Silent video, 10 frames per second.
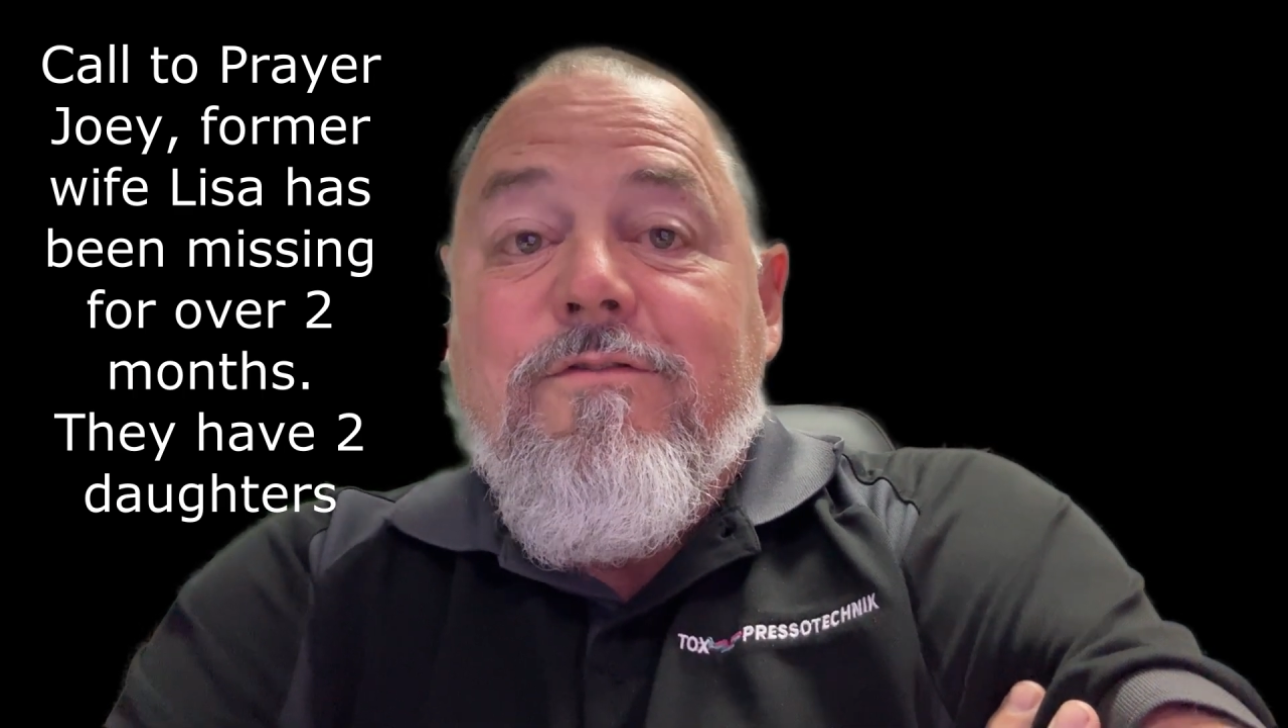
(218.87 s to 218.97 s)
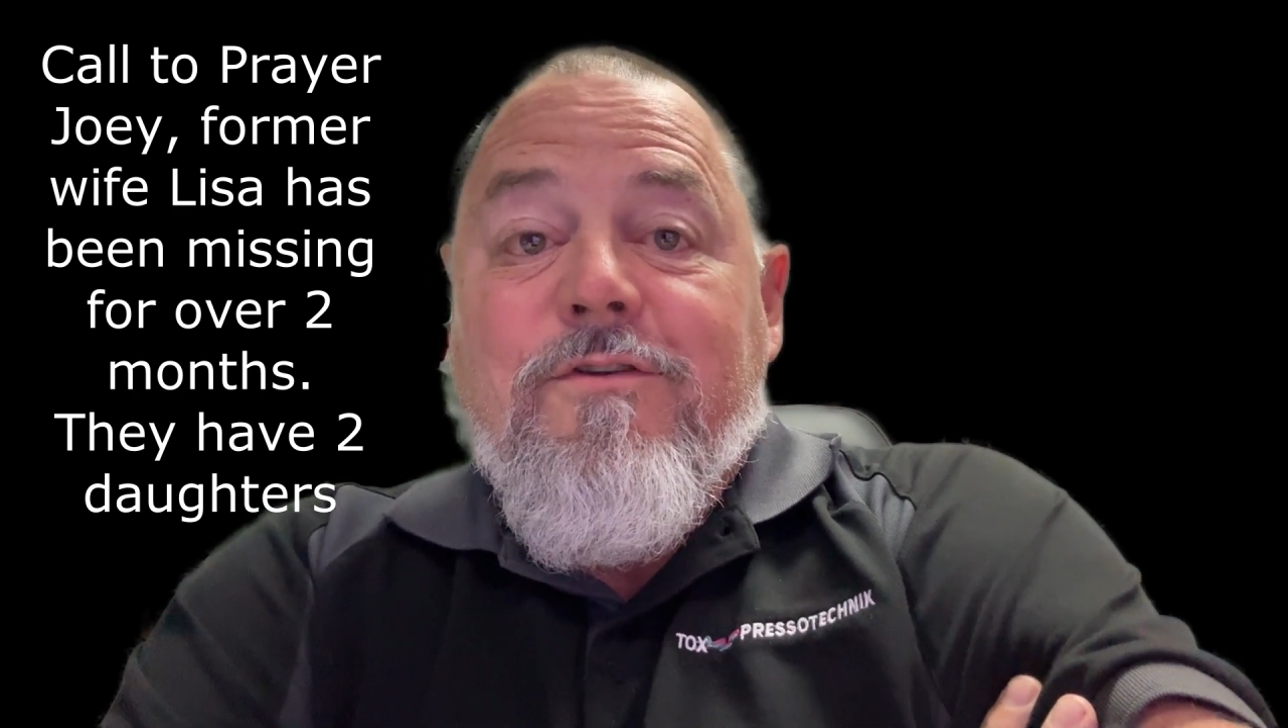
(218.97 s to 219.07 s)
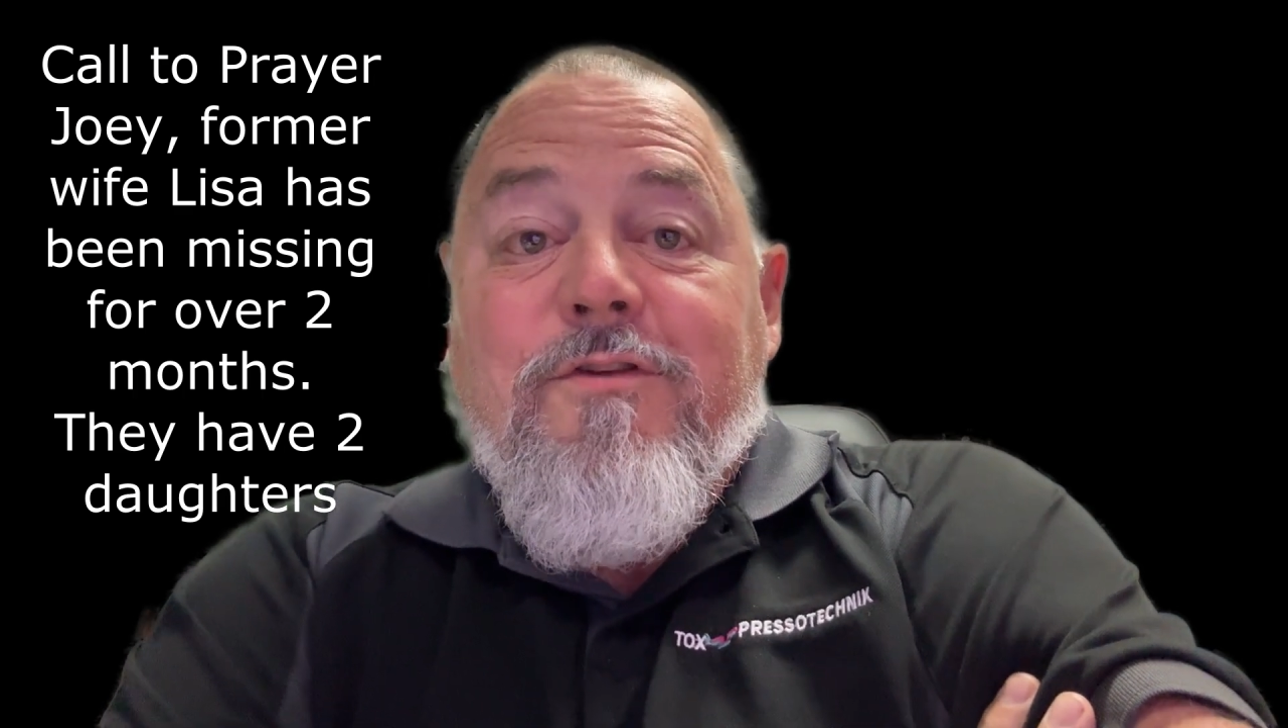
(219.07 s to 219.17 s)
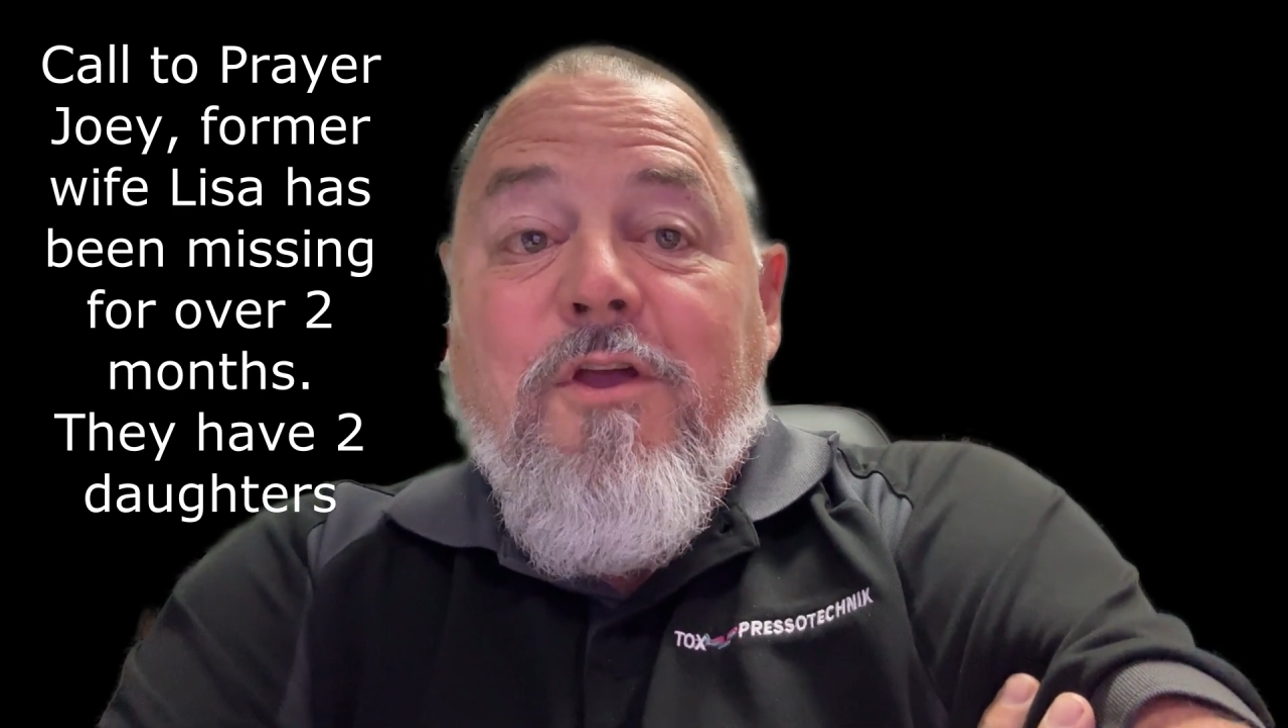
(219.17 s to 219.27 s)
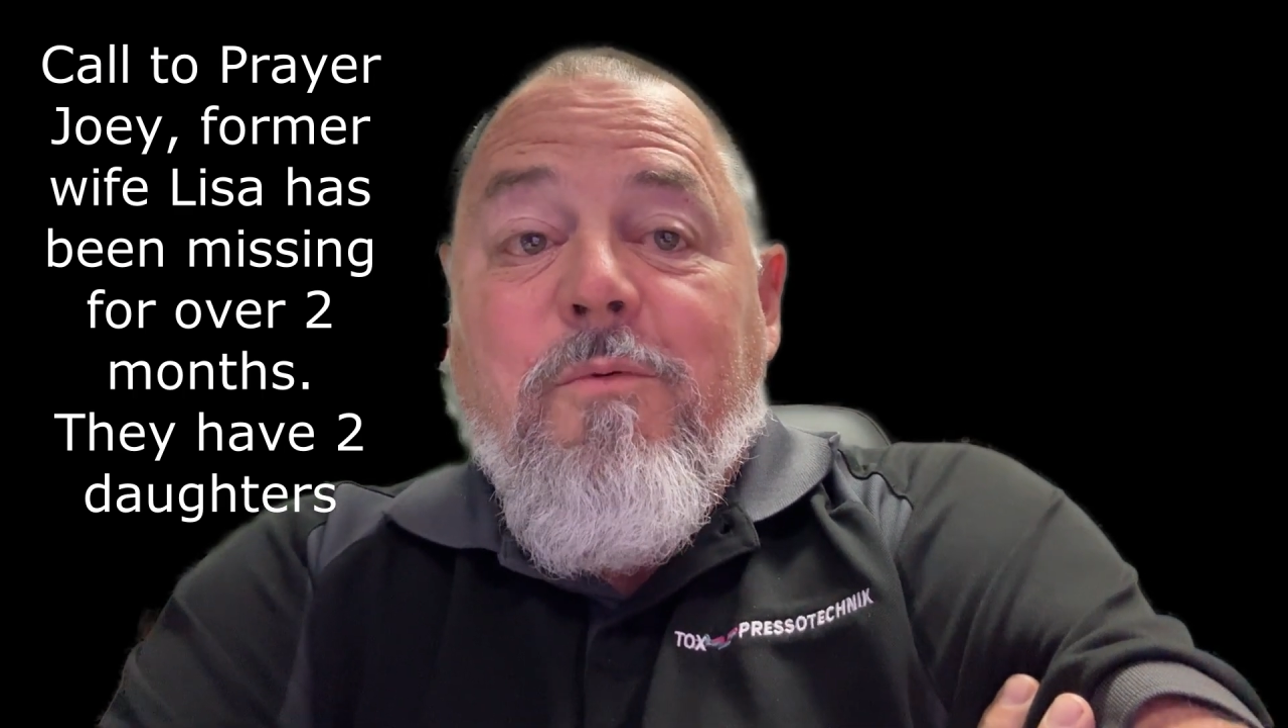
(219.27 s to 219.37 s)

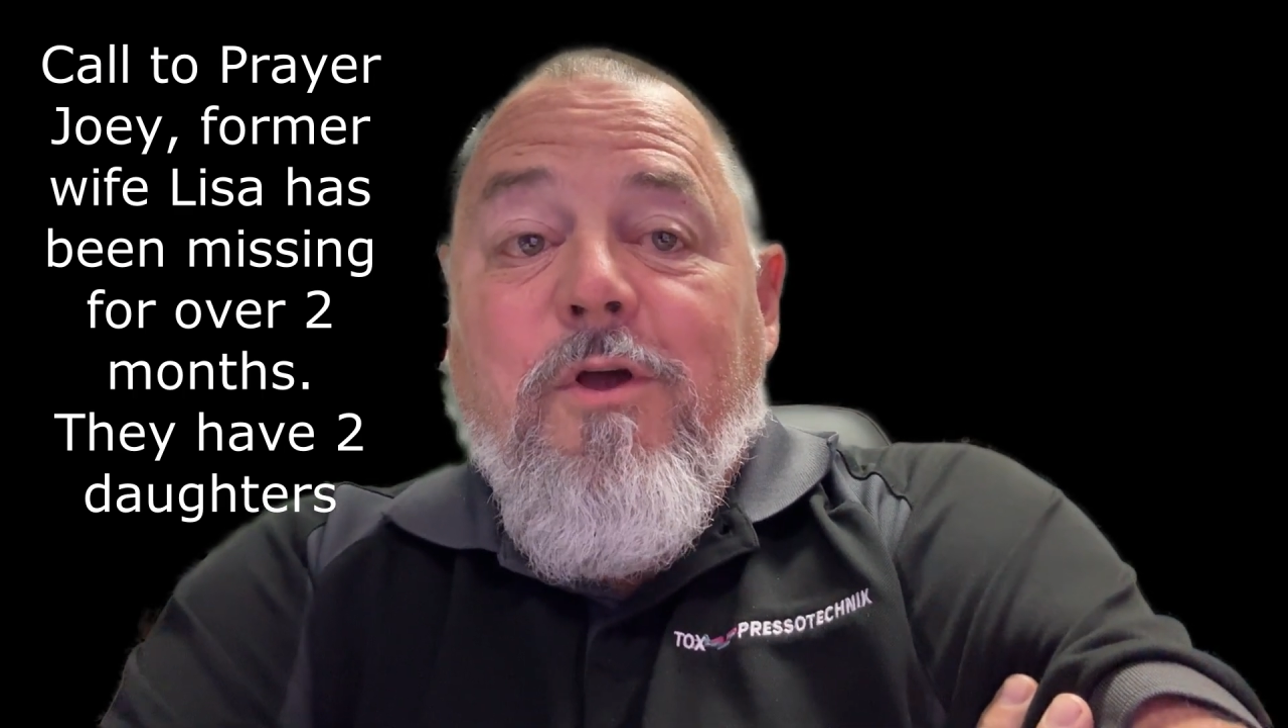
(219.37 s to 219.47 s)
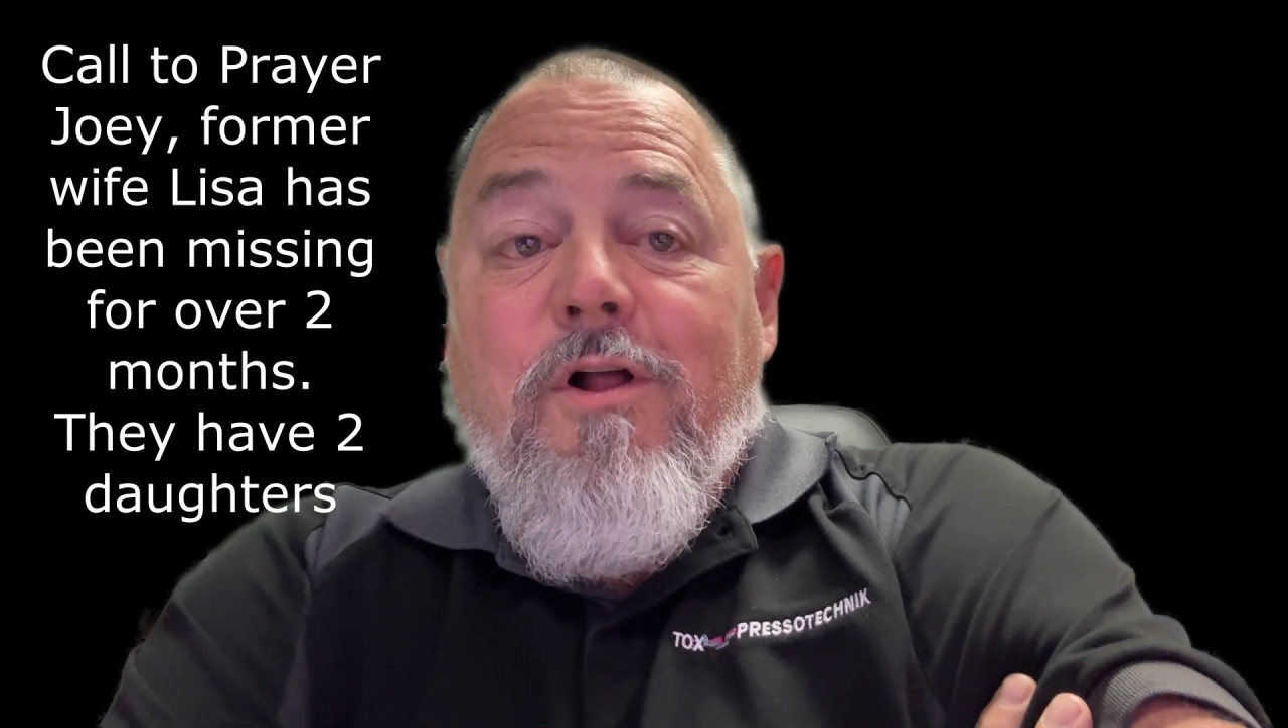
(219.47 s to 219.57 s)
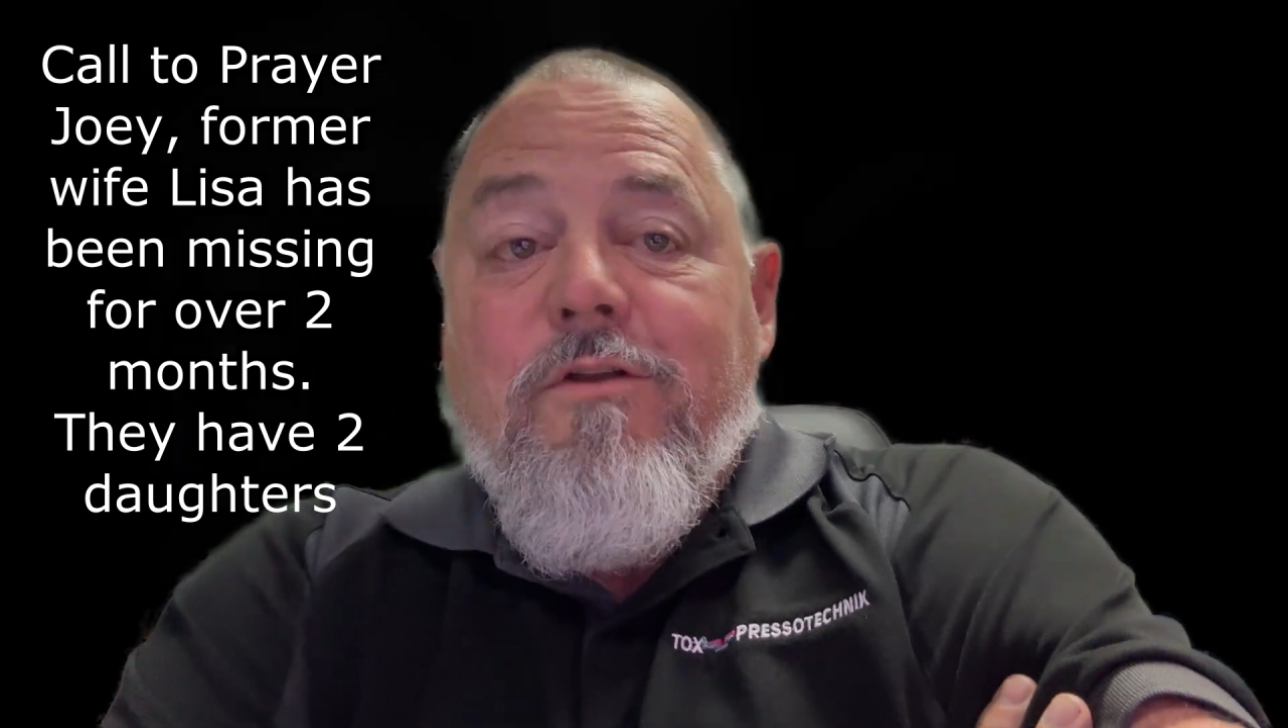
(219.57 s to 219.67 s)
just like we all